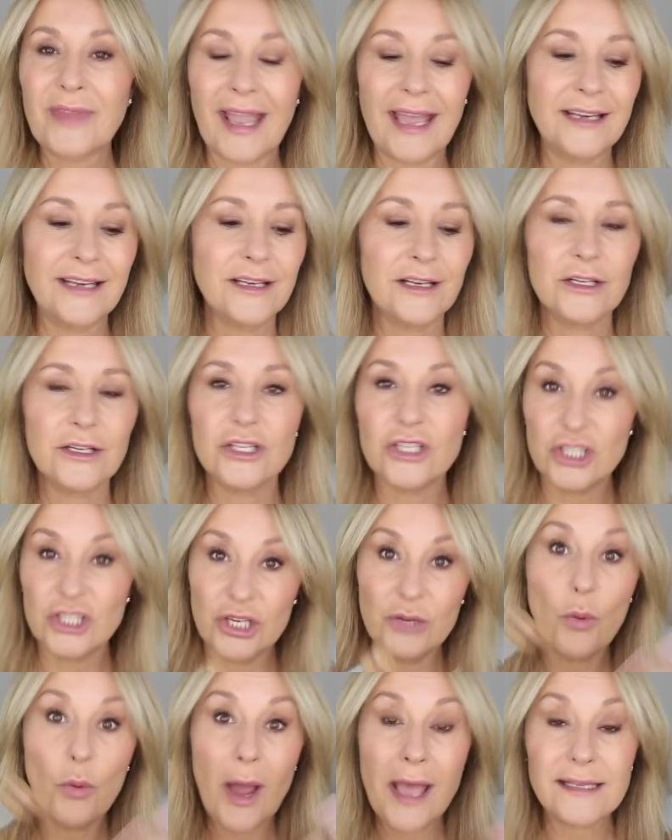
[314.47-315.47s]
And
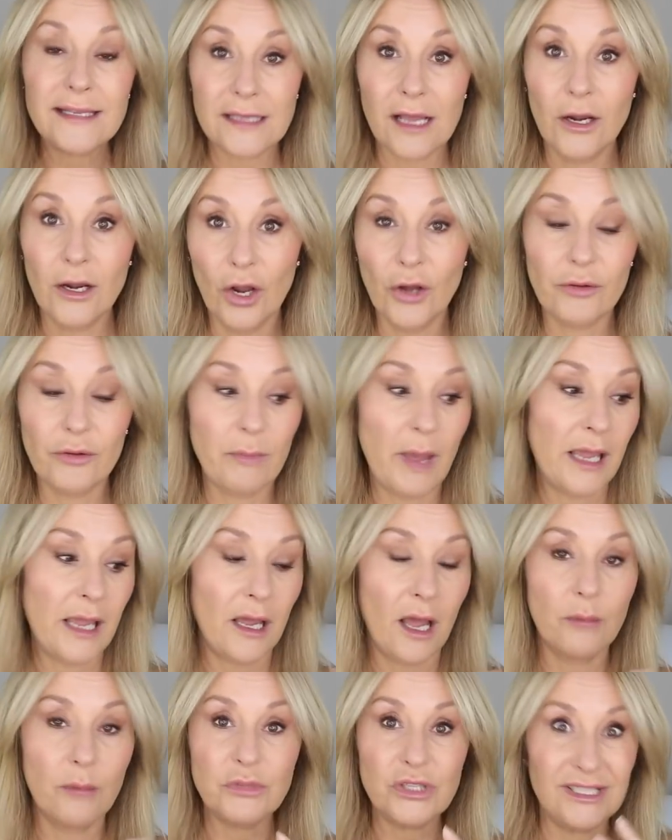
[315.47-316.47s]
she wears a lot of
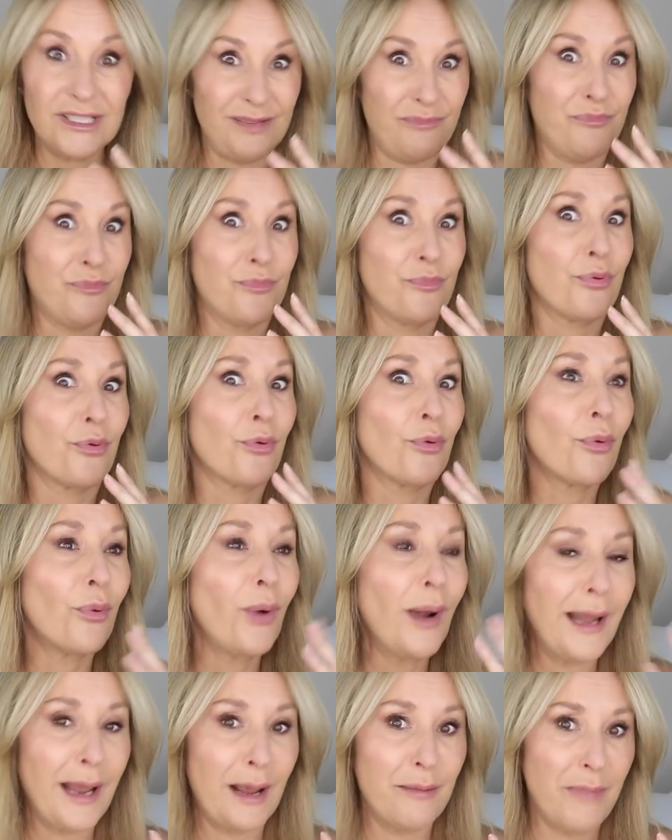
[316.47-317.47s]
makeup. She's a
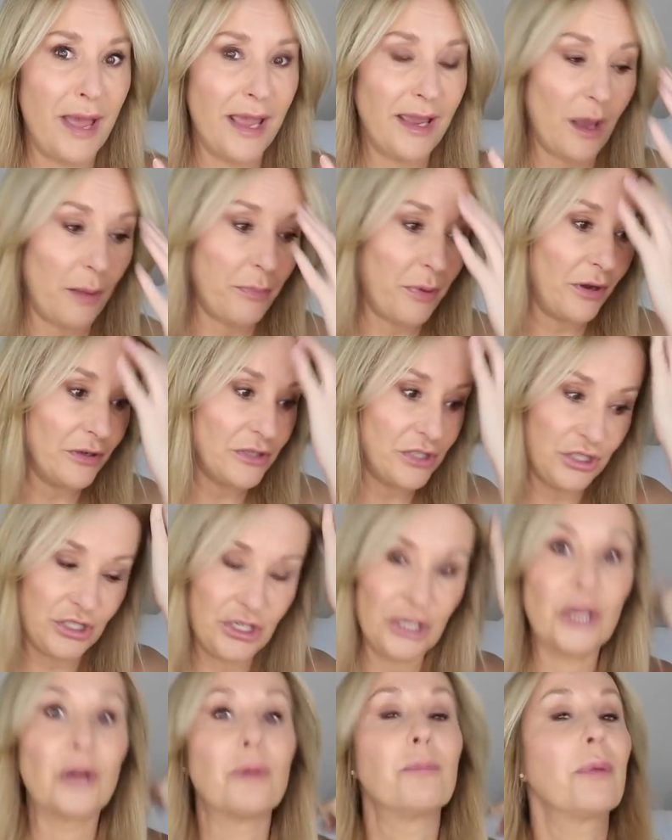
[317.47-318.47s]
brilliant makeup artist.
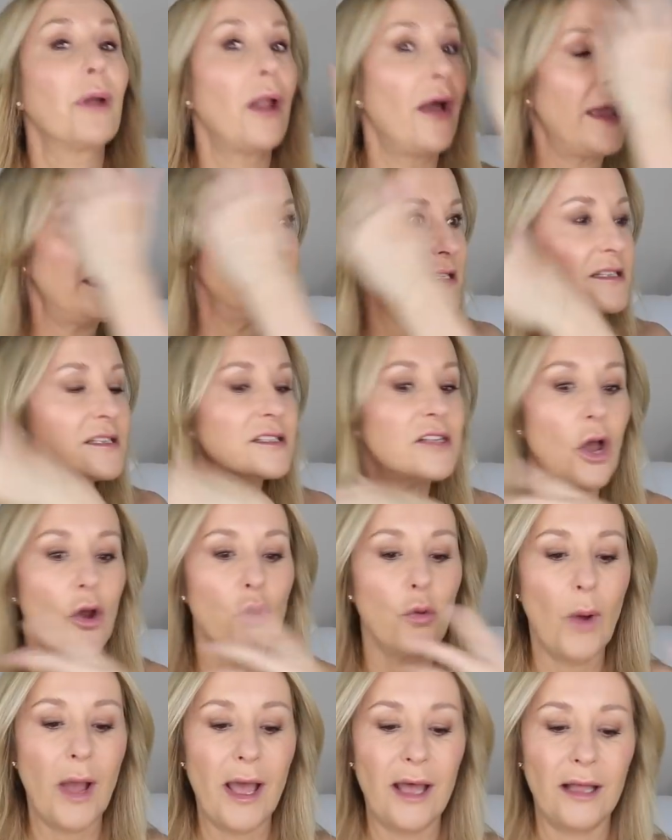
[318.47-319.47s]
She can apply it so
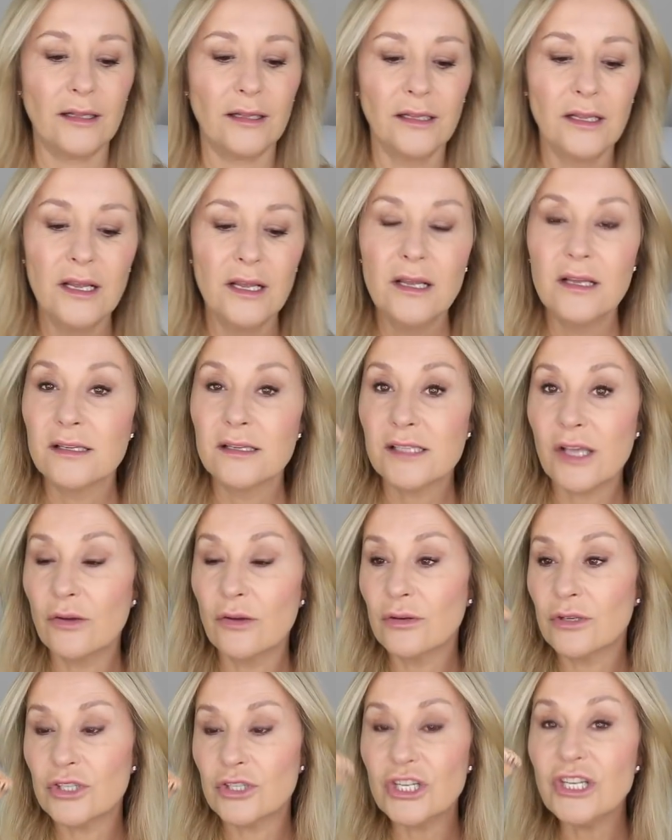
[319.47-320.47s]
well.
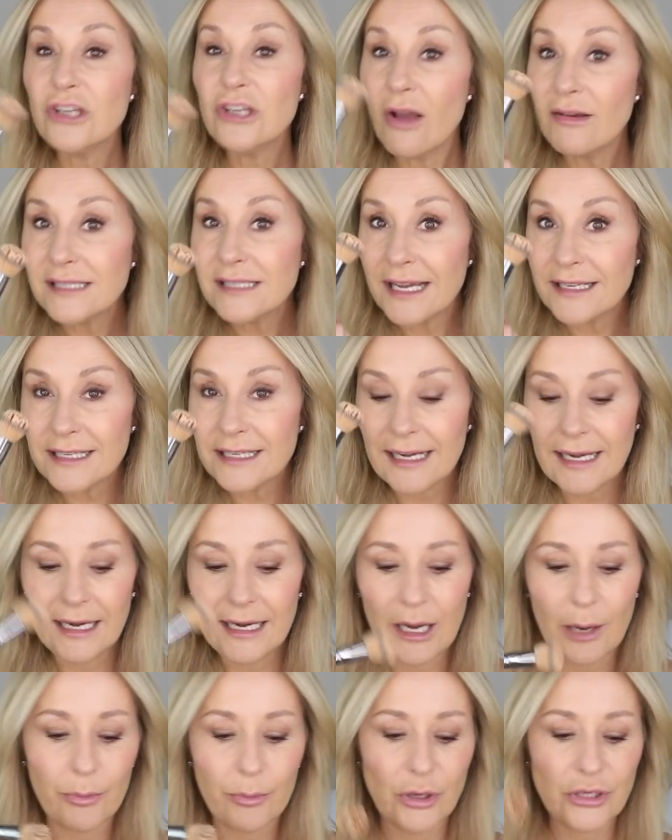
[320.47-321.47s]
So she knows how to
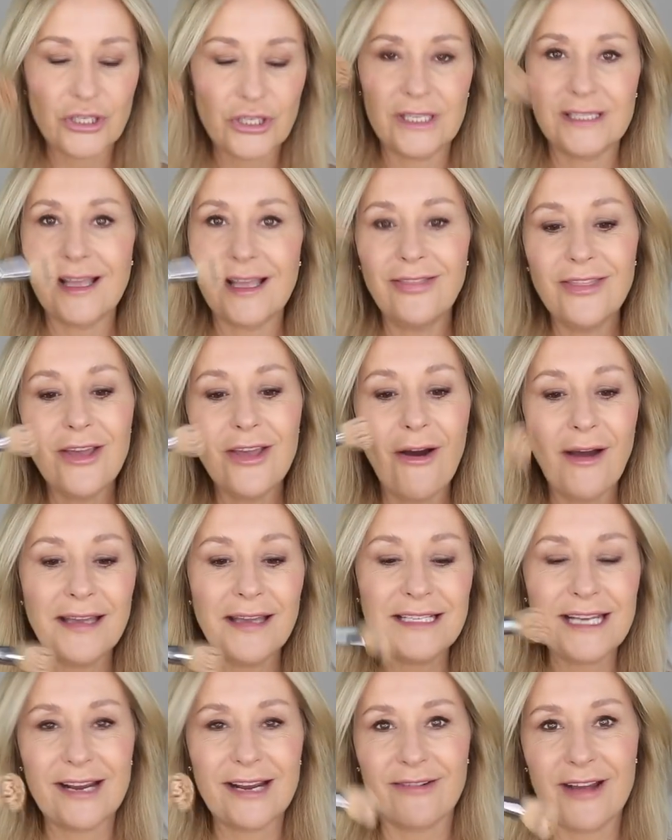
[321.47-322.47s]
clean her brushes. And the
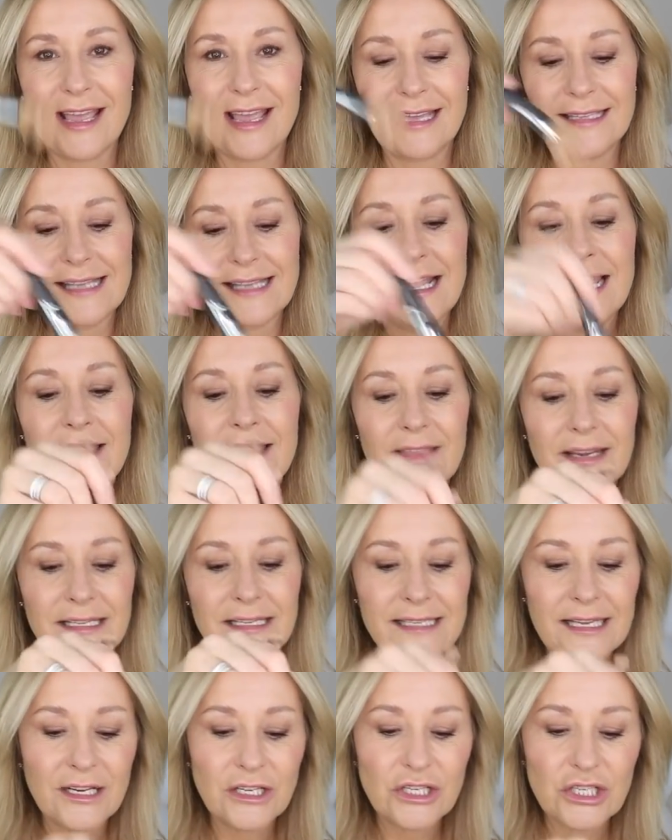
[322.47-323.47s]
idea is that
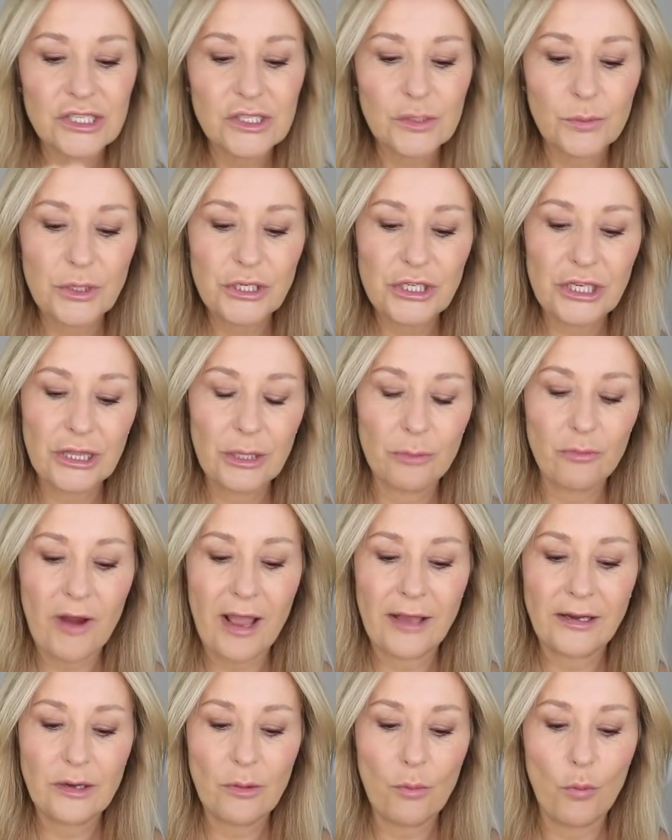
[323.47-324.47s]
instead of just swishing them
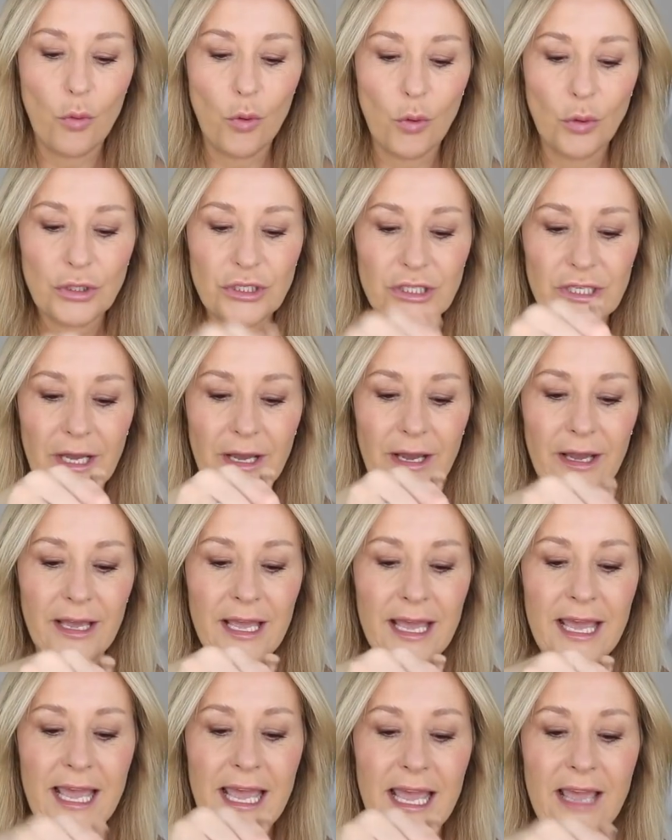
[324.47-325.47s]
around in water,
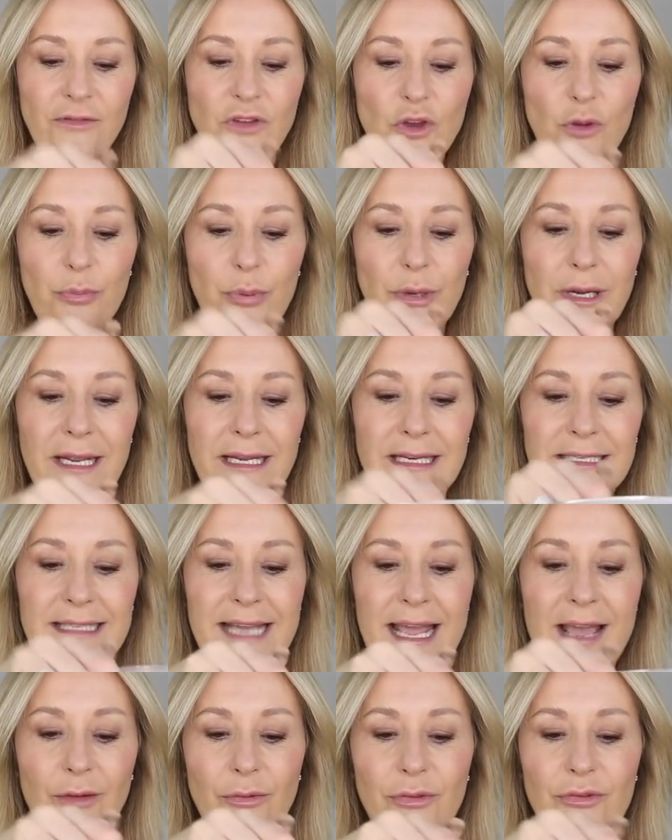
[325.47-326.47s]
if you put it
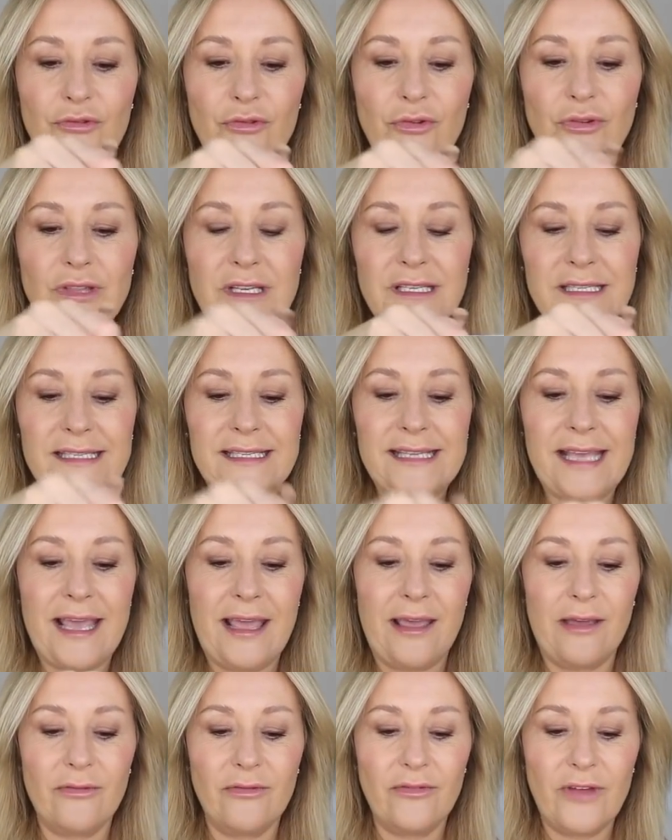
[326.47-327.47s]
down through the
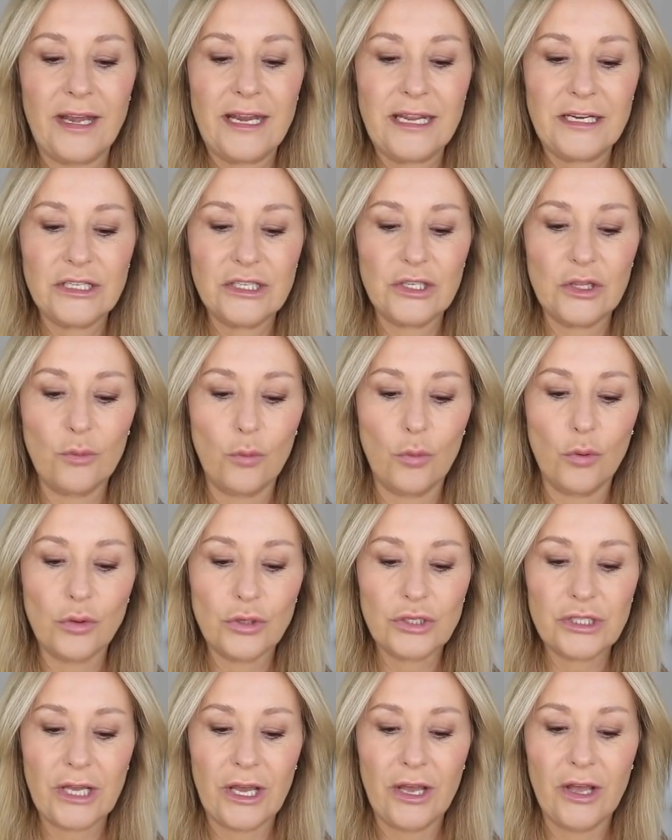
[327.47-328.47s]
sieve and into the
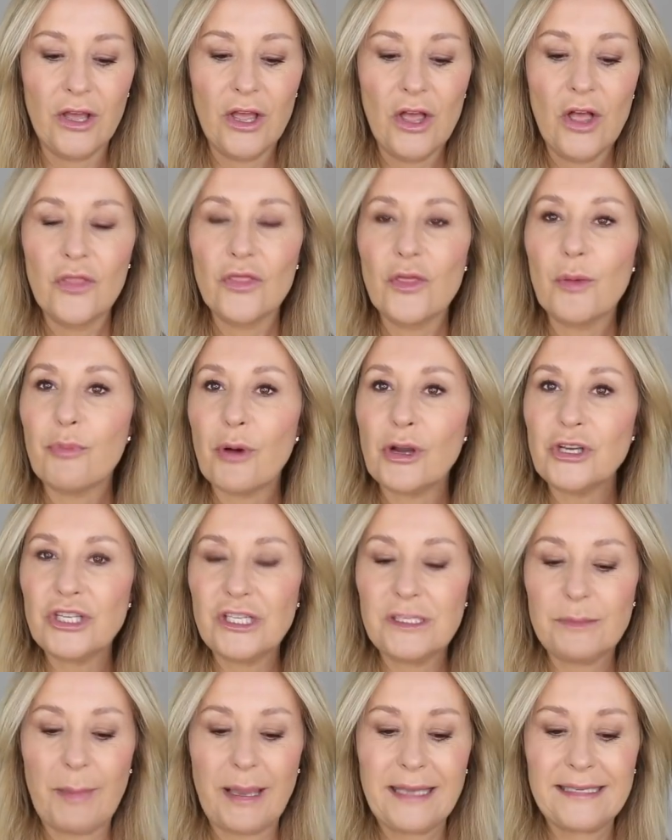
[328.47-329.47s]
water, the
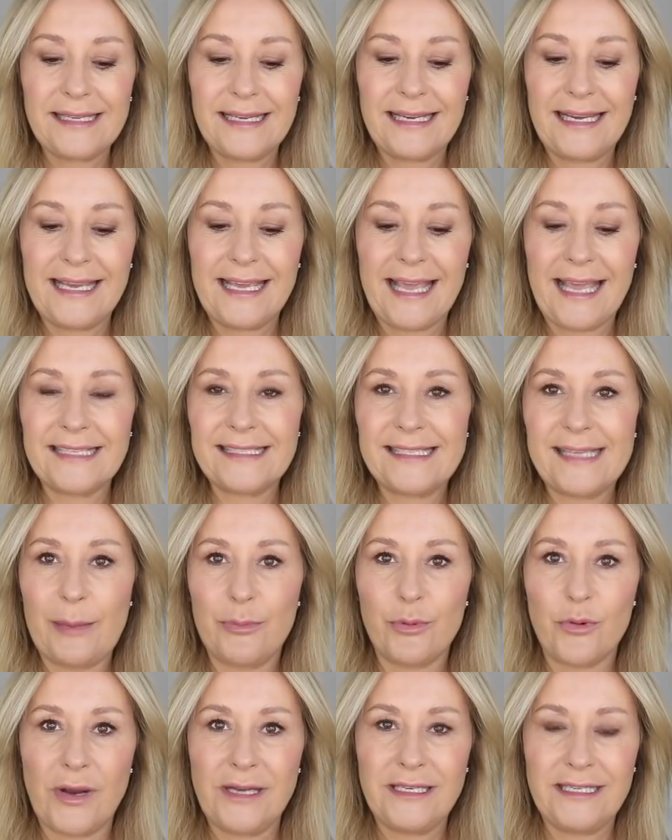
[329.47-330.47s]
brushes basically get
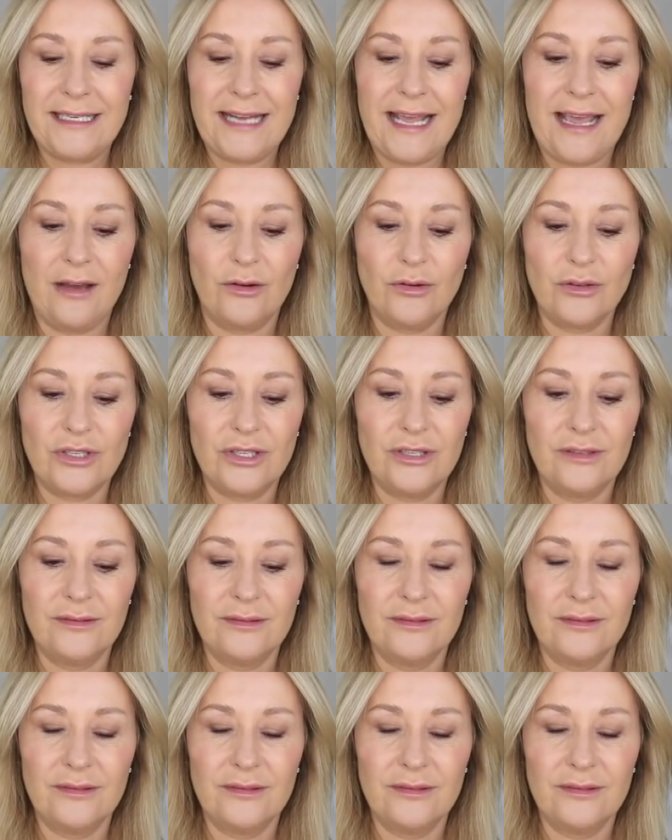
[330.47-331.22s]
separated out.